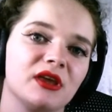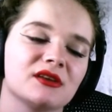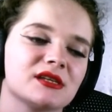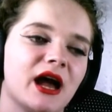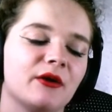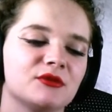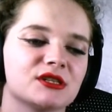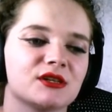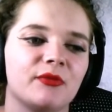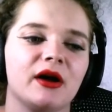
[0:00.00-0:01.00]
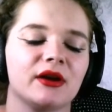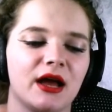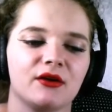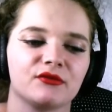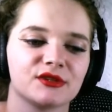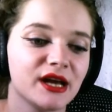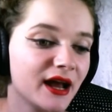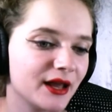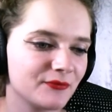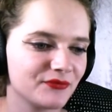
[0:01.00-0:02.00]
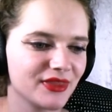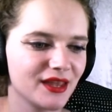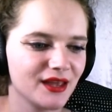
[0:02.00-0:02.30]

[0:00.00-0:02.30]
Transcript: because I'm just about out of time.